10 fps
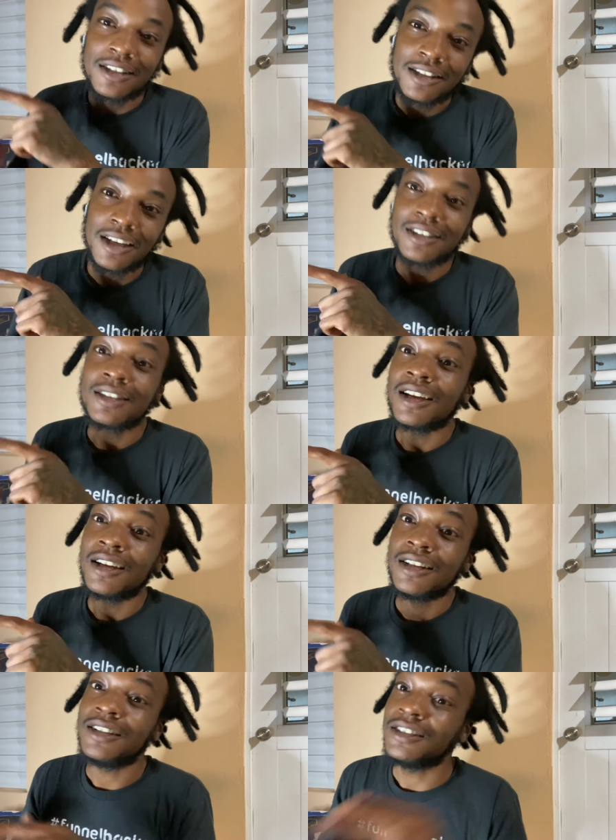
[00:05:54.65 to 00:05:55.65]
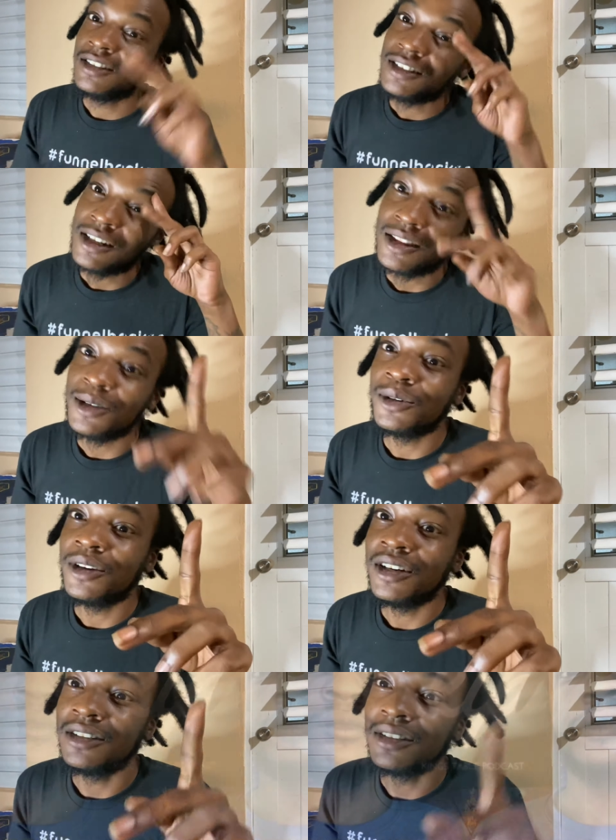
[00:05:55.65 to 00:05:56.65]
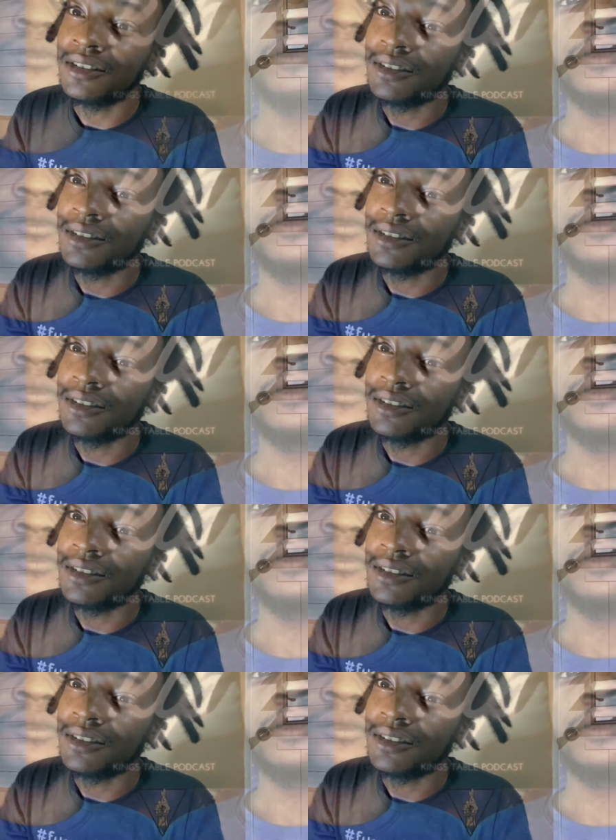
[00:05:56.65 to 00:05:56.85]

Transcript: the next time, y'all think with greatness.